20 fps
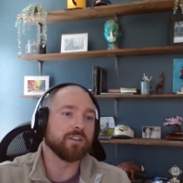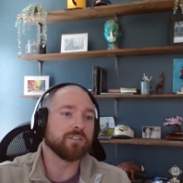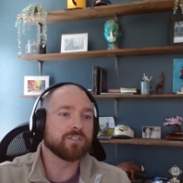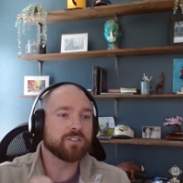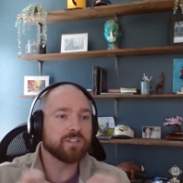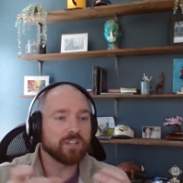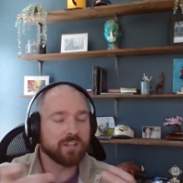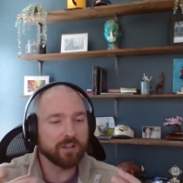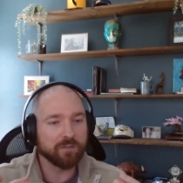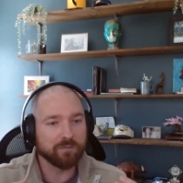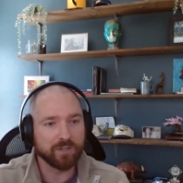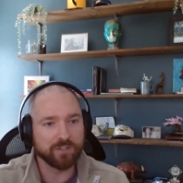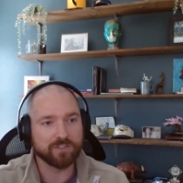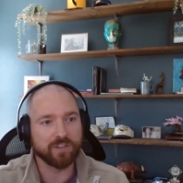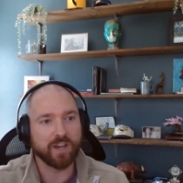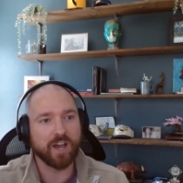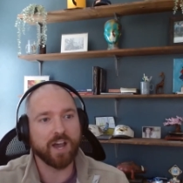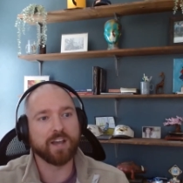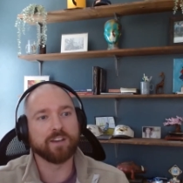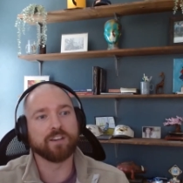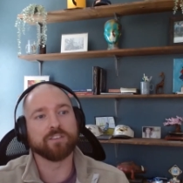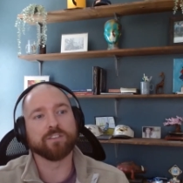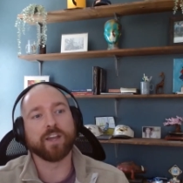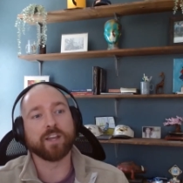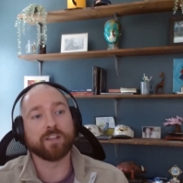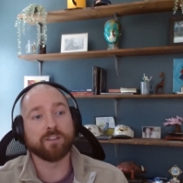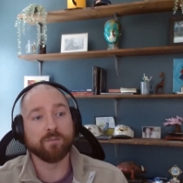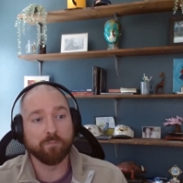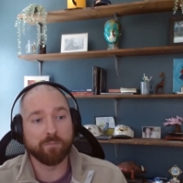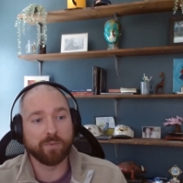incentive design and
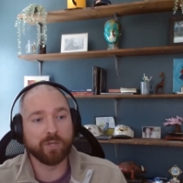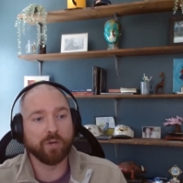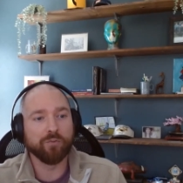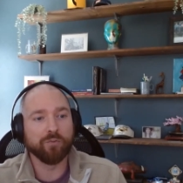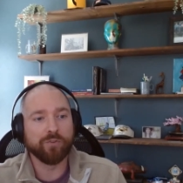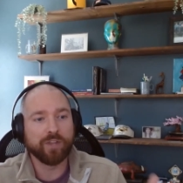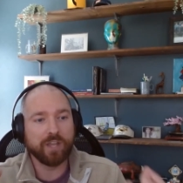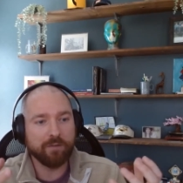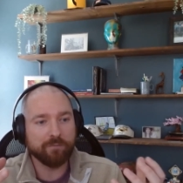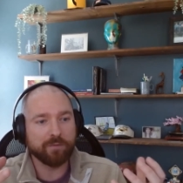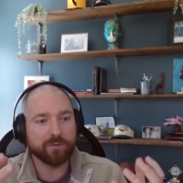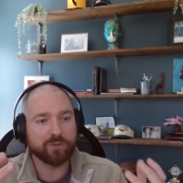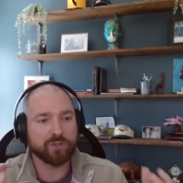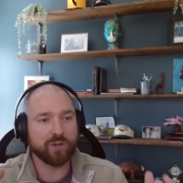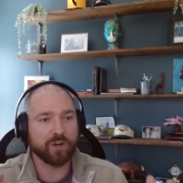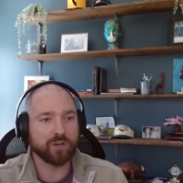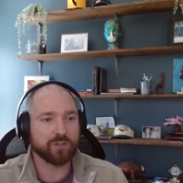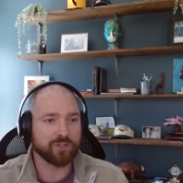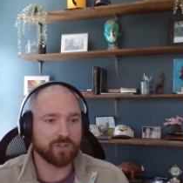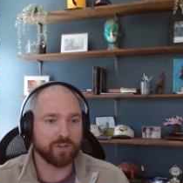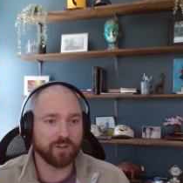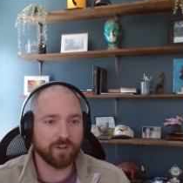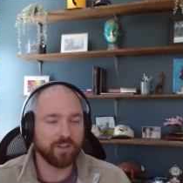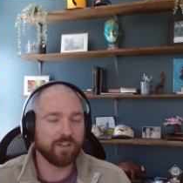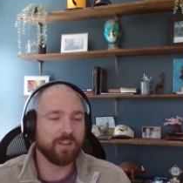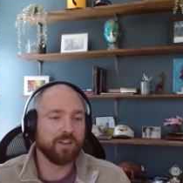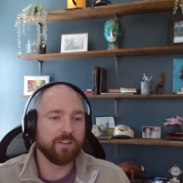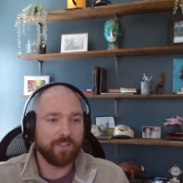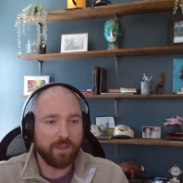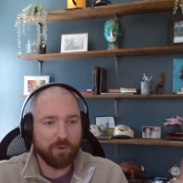like build the infrastructure.
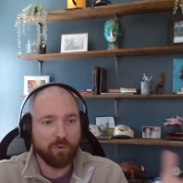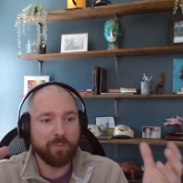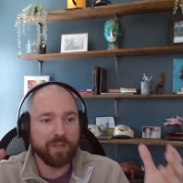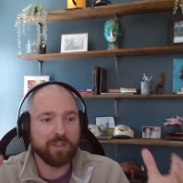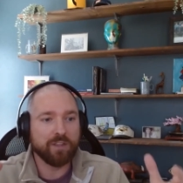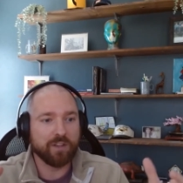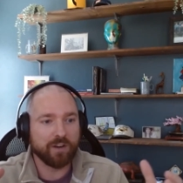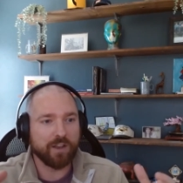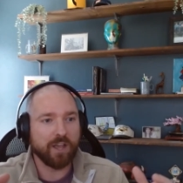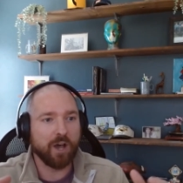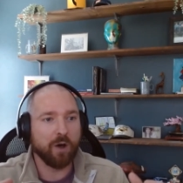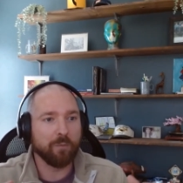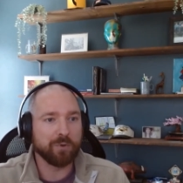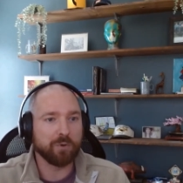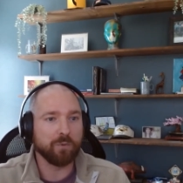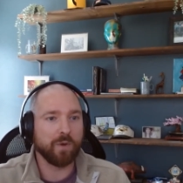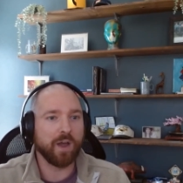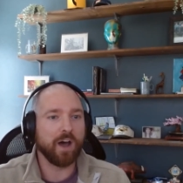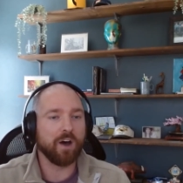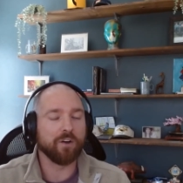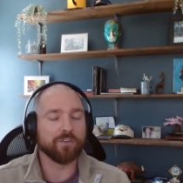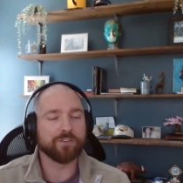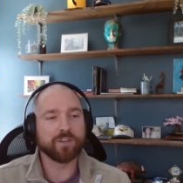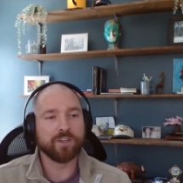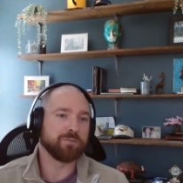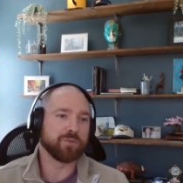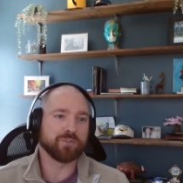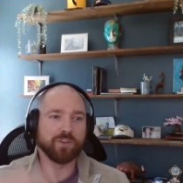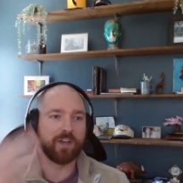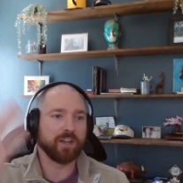They will be there to help you out.
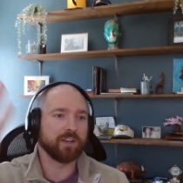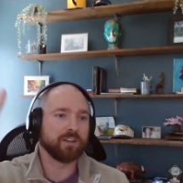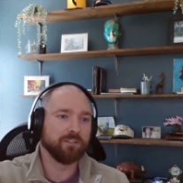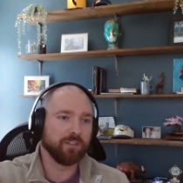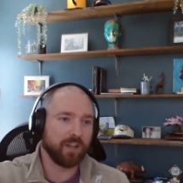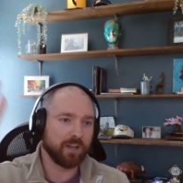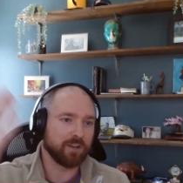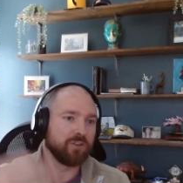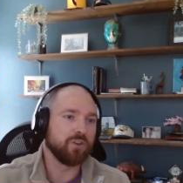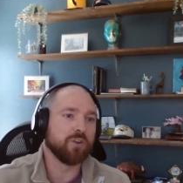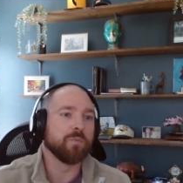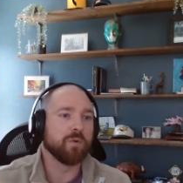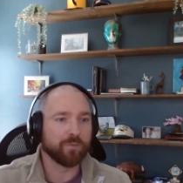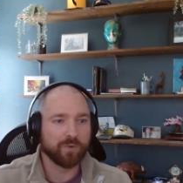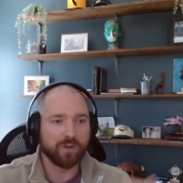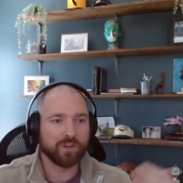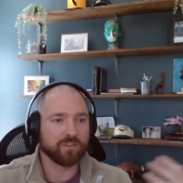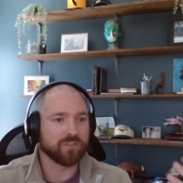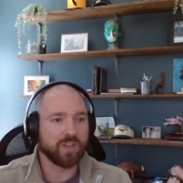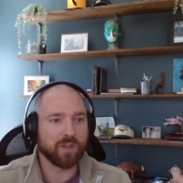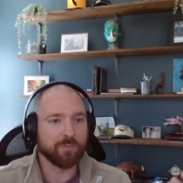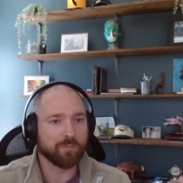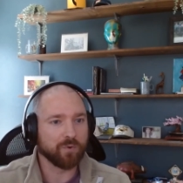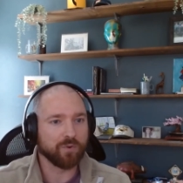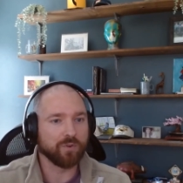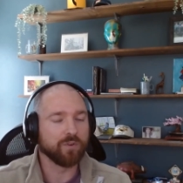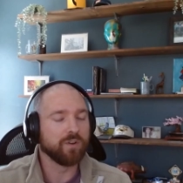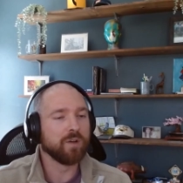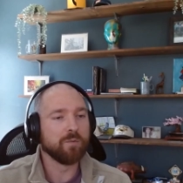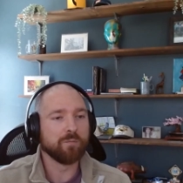Just like Yuma, for
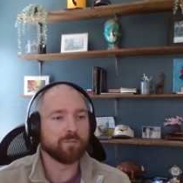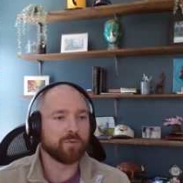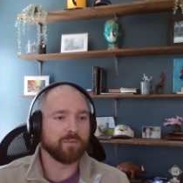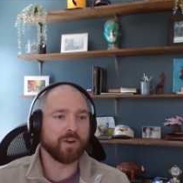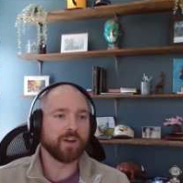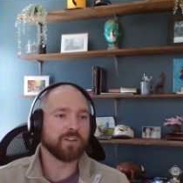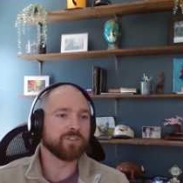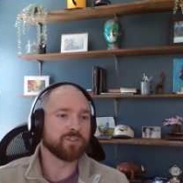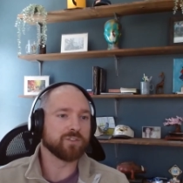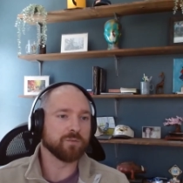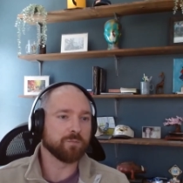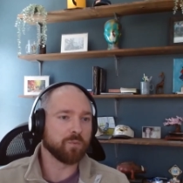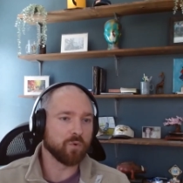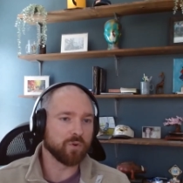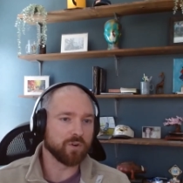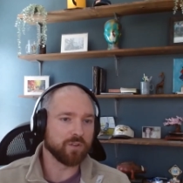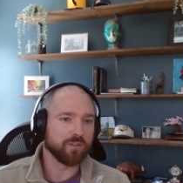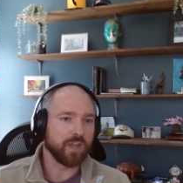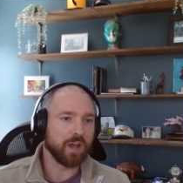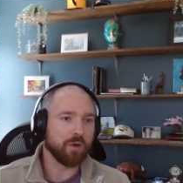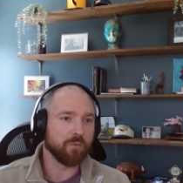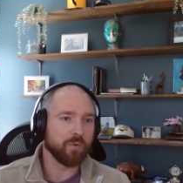example, provides support in that